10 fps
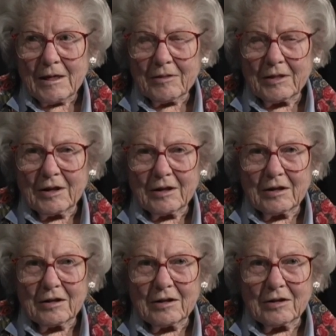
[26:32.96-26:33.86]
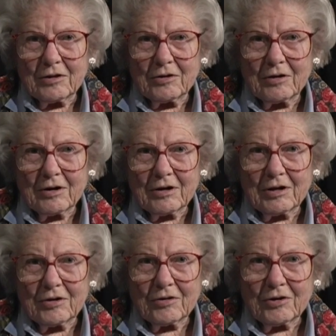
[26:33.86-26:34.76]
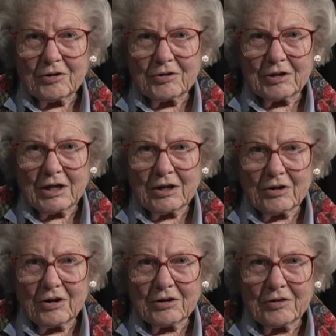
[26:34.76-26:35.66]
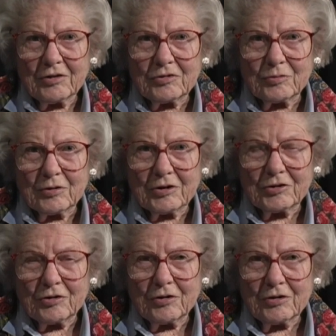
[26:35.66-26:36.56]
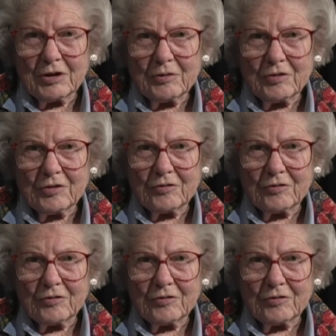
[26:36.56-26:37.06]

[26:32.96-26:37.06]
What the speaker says: That you, in order to get along in this world, you're only with